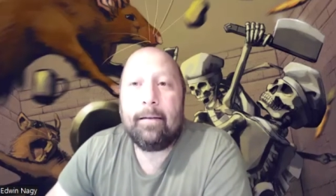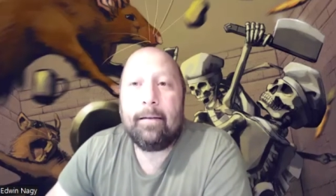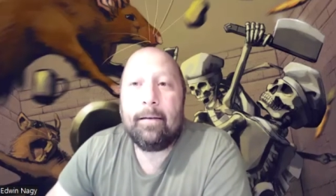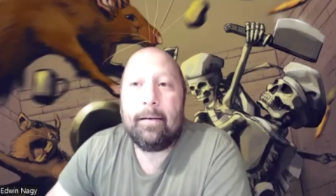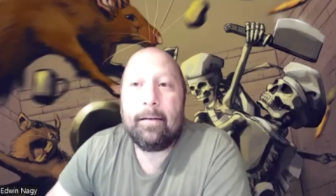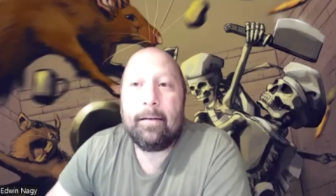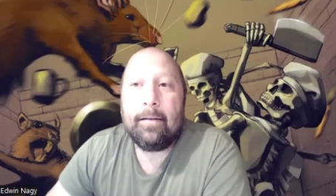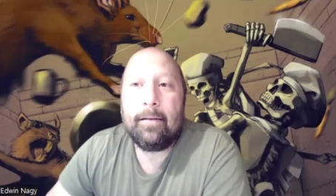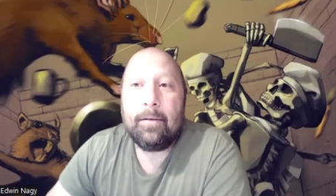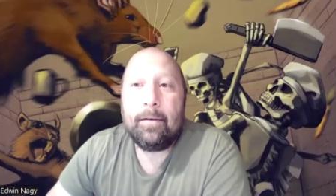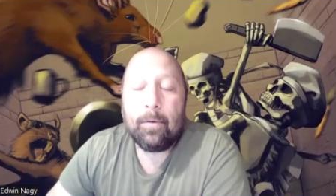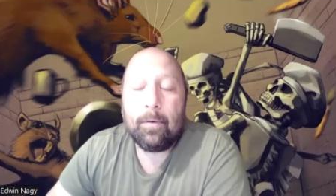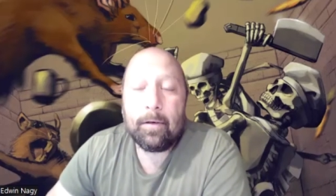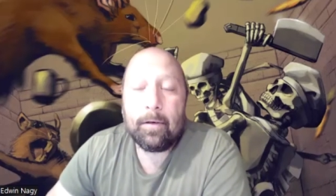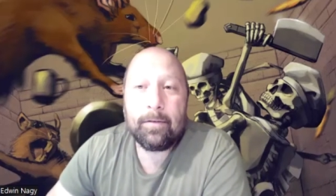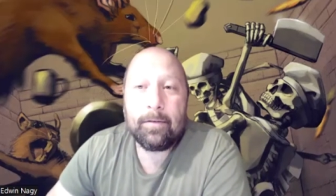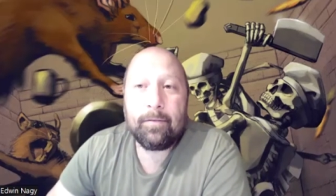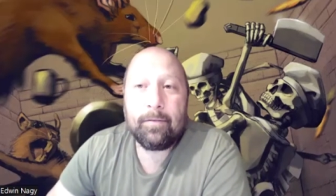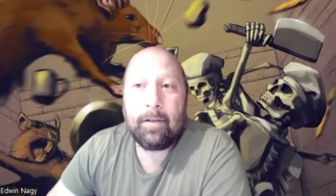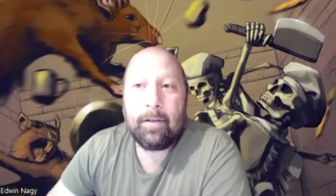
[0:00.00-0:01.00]
uh, the
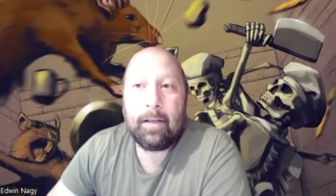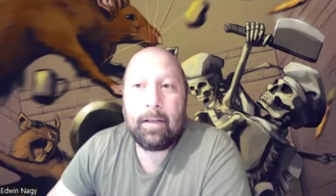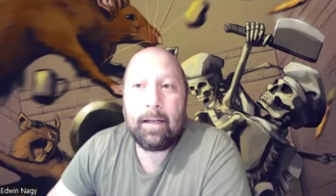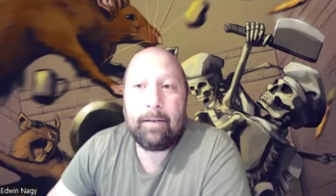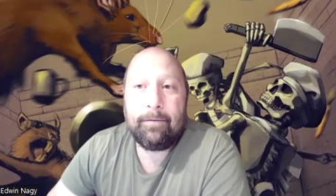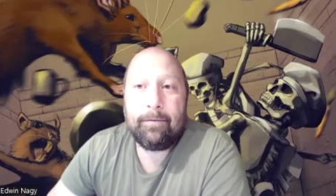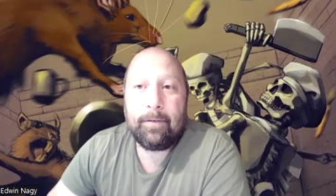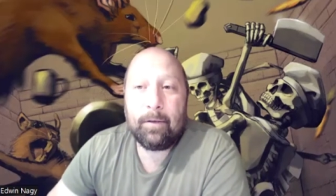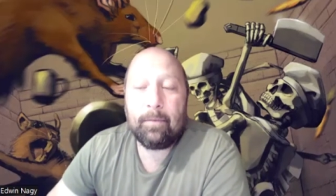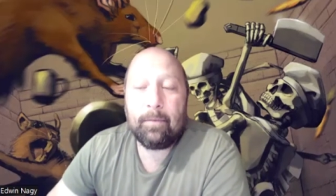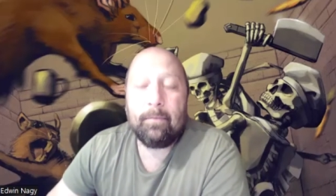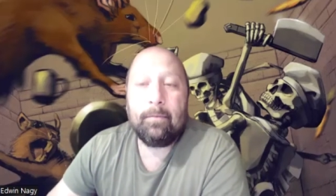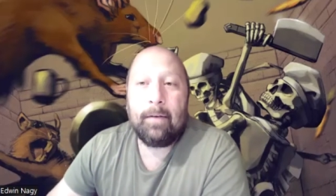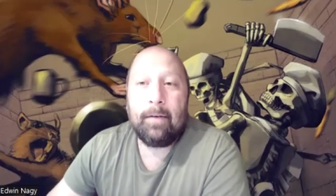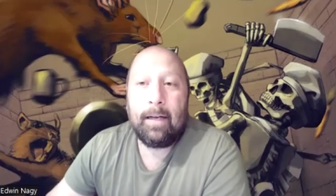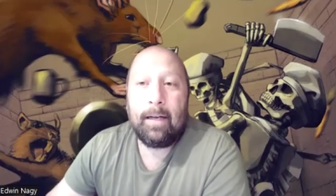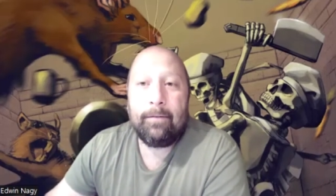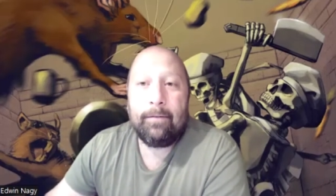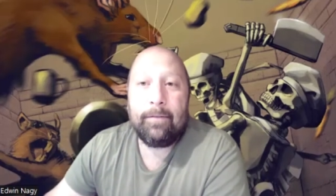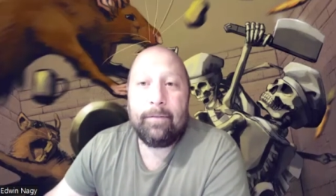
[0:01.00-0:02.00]
dwarves of Cleft don't
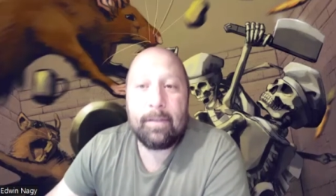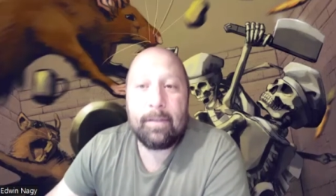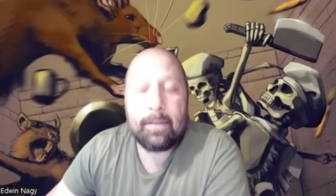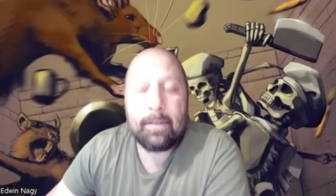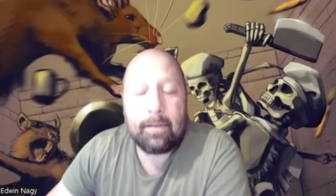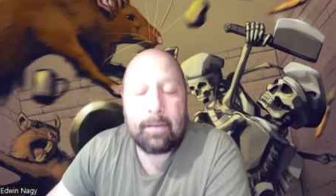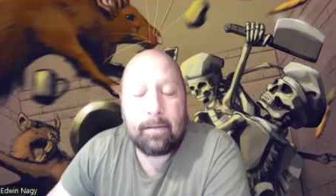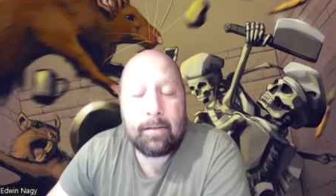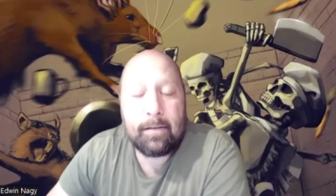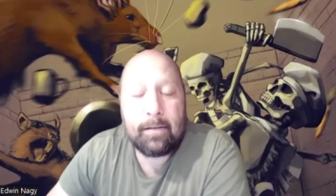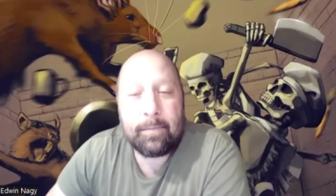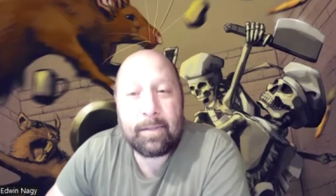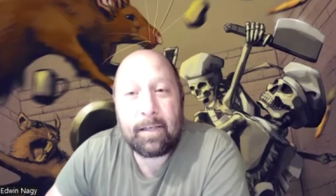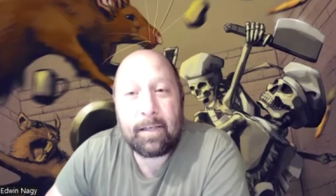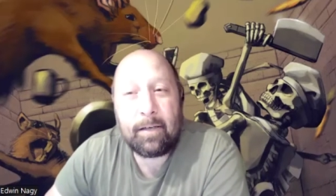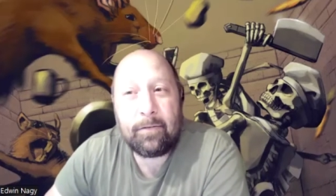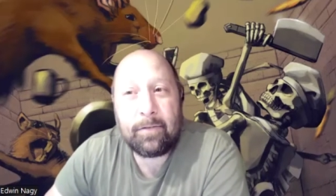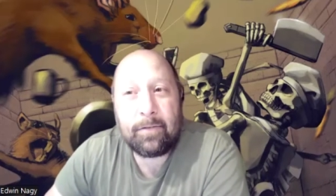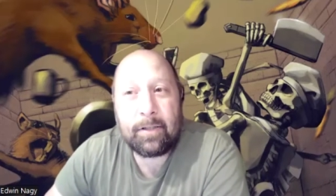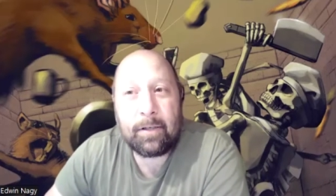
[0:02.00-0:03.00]
have the skills
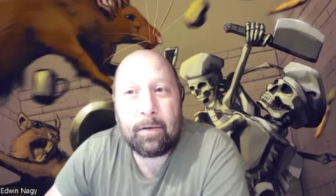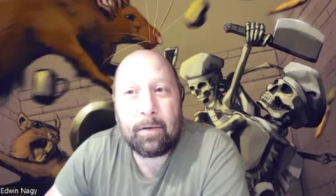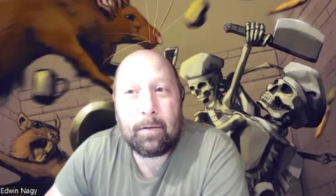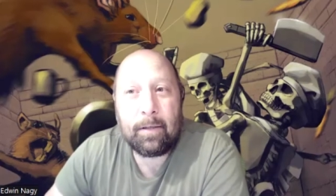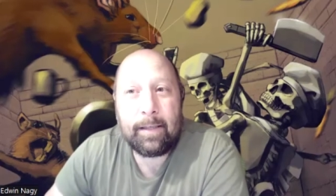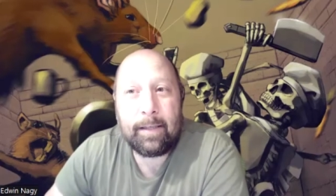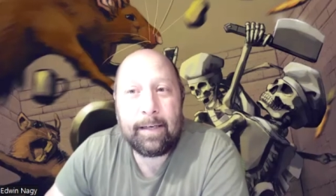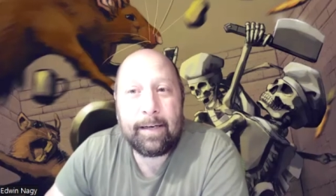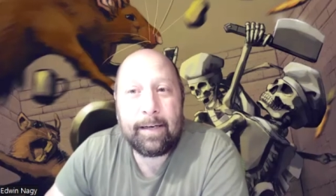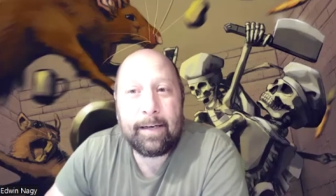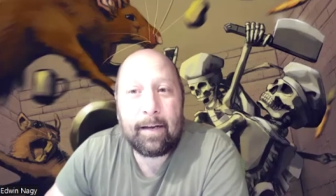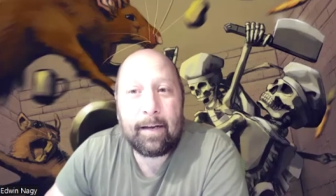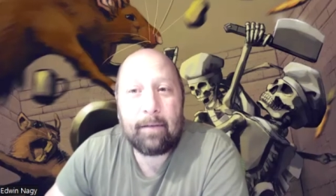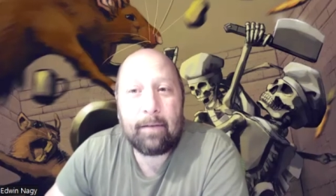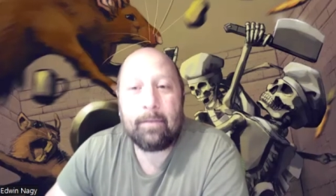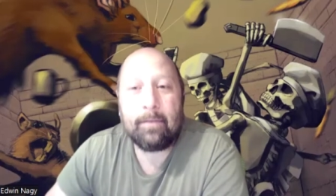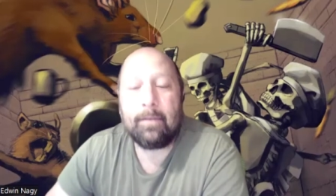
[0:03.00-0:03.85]
themselves to go clean it out.